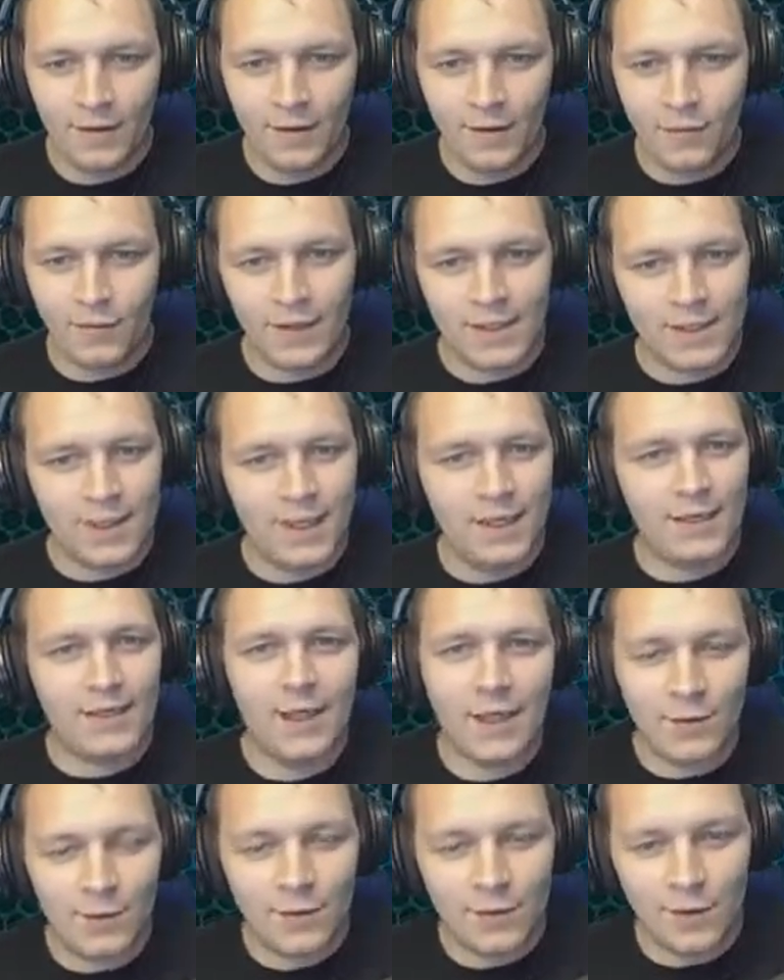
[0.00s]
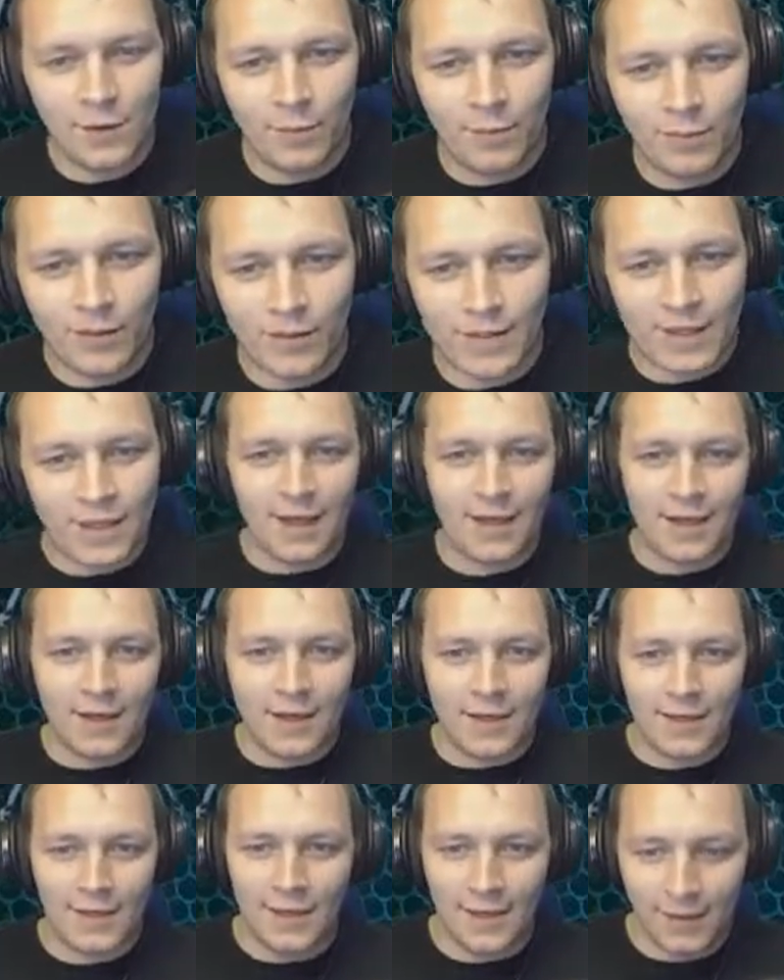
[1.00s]
360, it was all pristine and
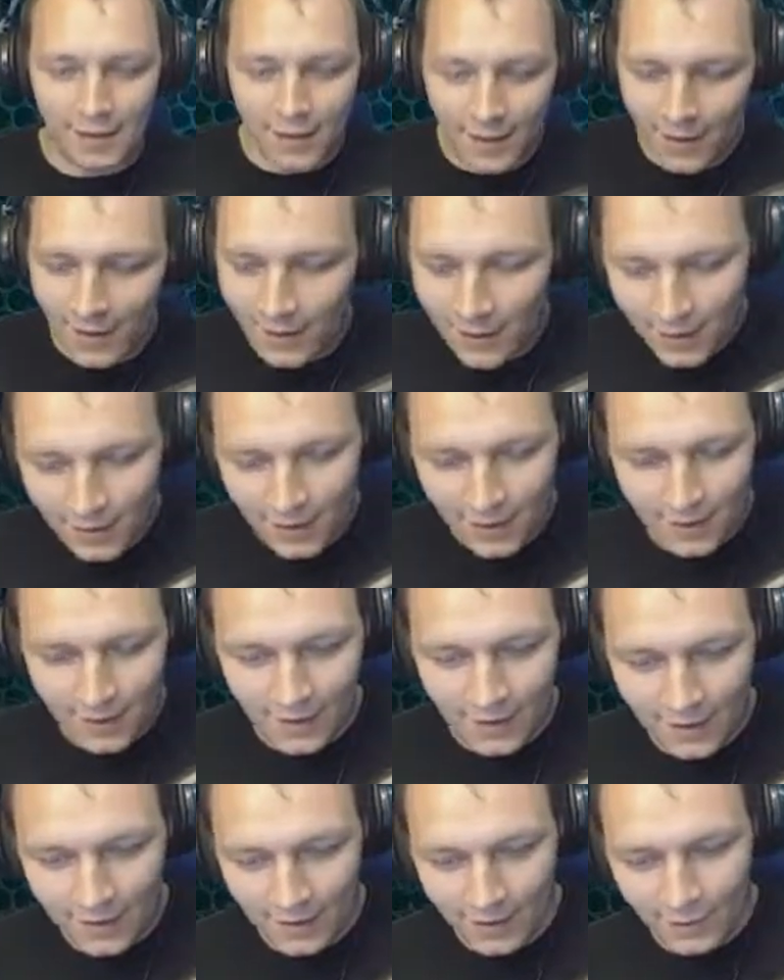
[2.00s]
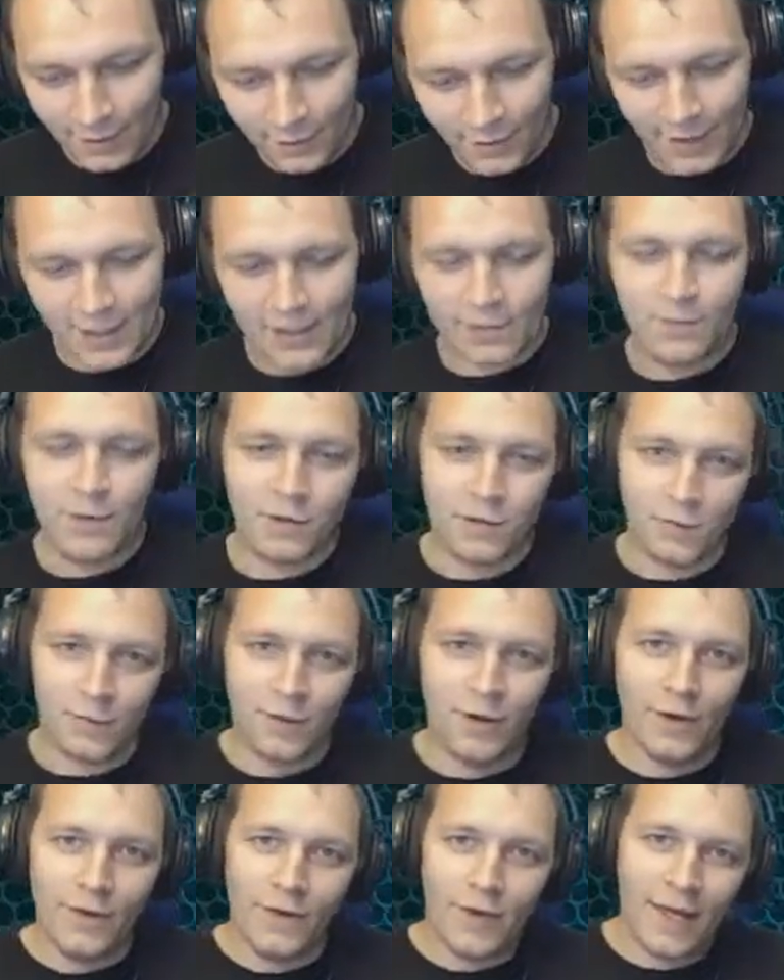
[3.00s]
clean, and then on the Xbox
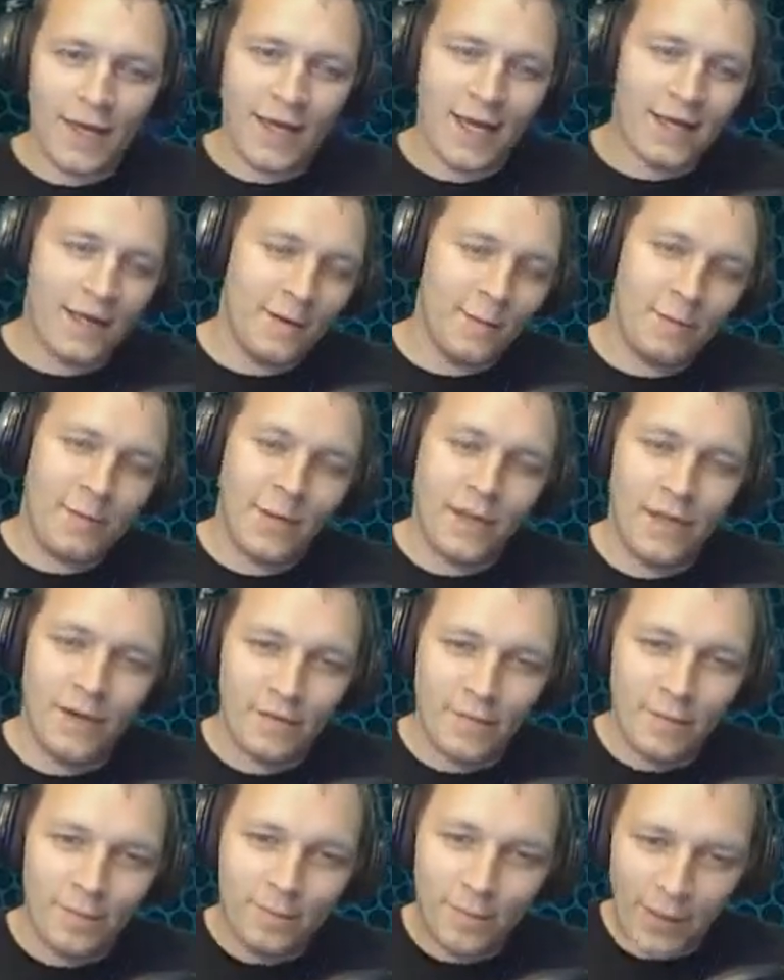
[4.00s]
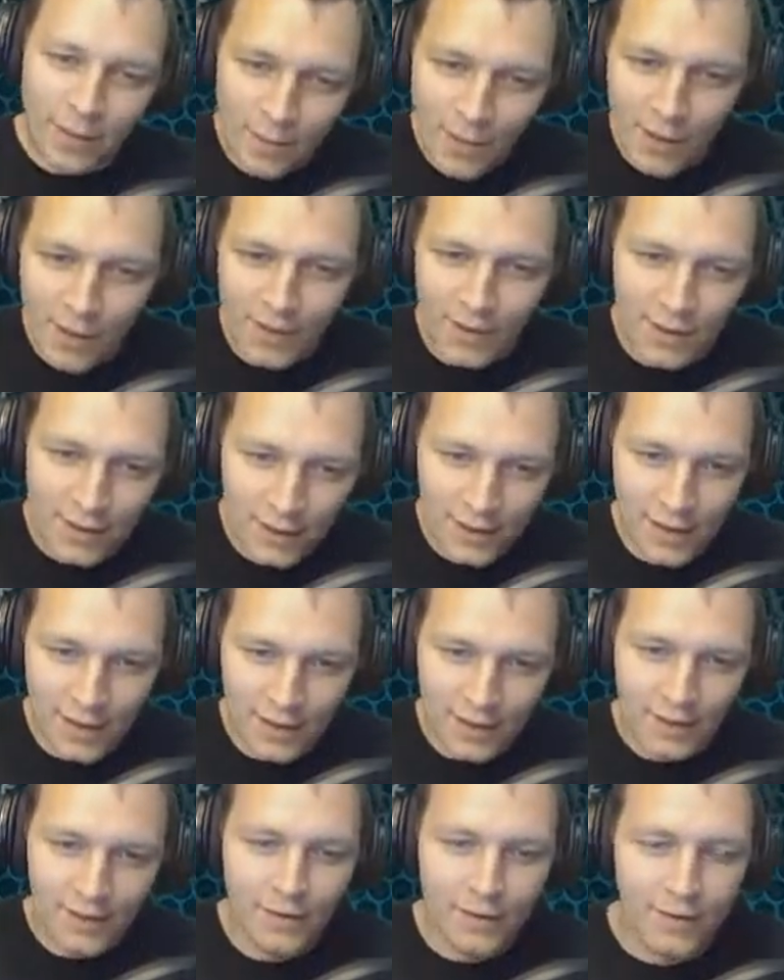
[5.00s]
One, they added a bit more
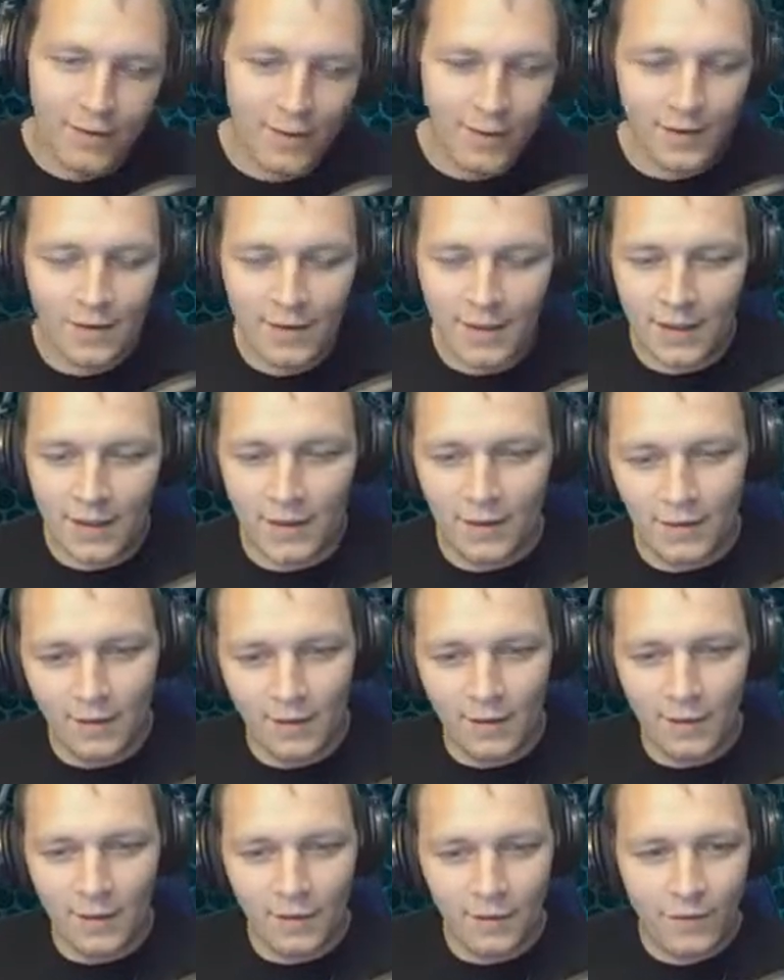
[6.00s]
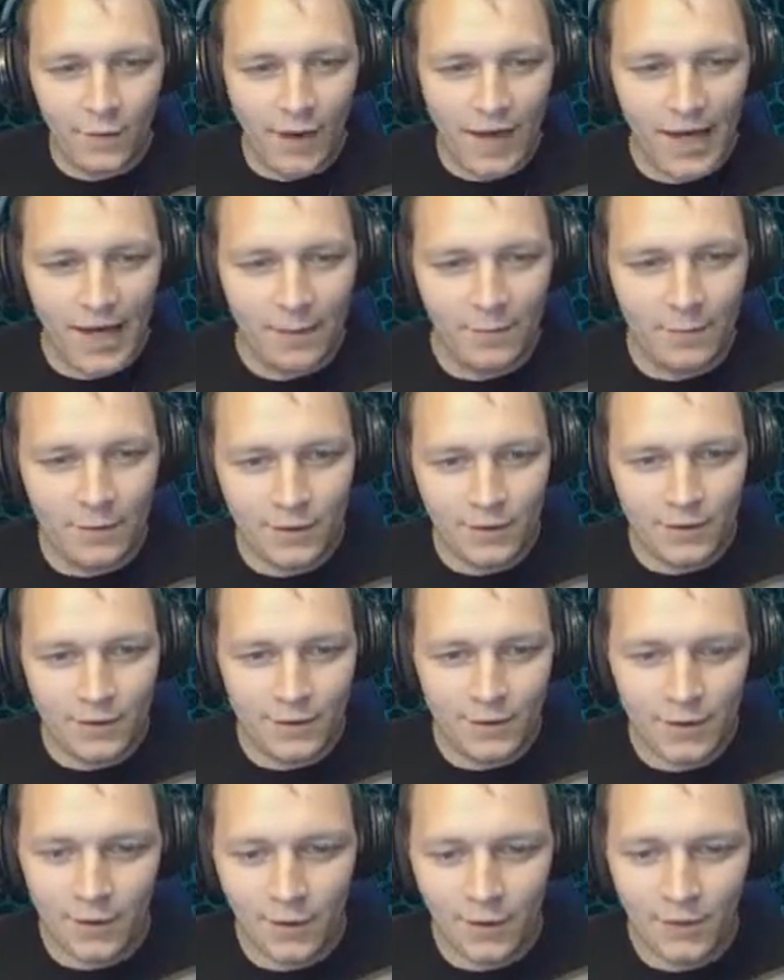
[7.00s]
litter. They added, a few animals
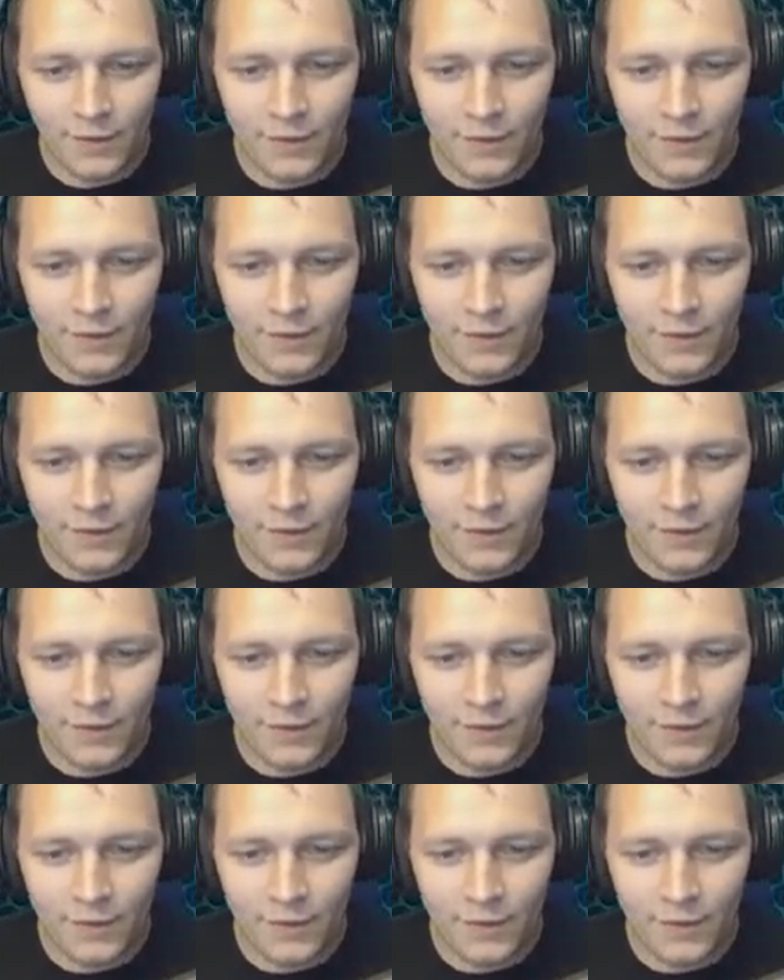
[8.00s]
and stuff.